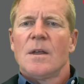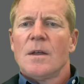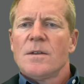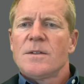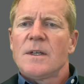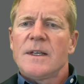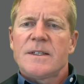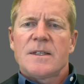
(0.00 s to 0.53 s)

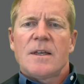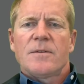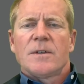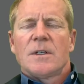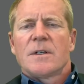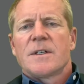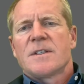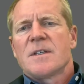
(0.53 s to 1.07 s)
So let's have a
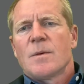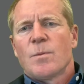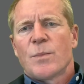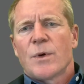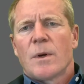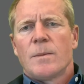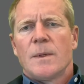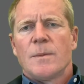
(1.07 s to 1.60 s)
look at some
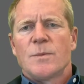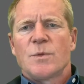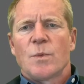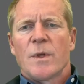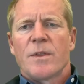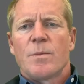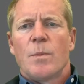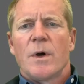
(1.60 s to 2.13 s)
problems
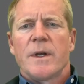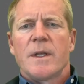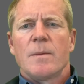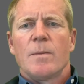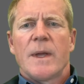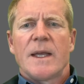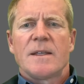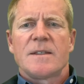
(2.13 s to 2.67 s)
with body
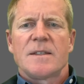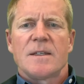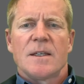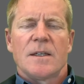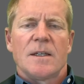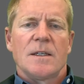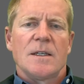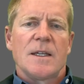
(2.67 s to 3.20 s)
mass
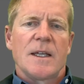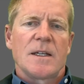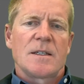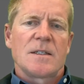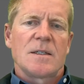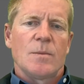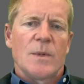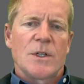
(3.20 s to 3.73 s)

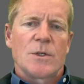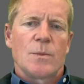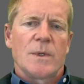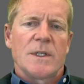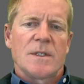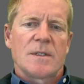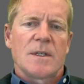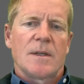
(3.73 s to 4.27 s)
index
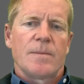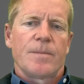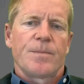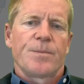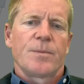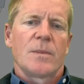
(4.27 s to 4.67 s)
measurements. Um,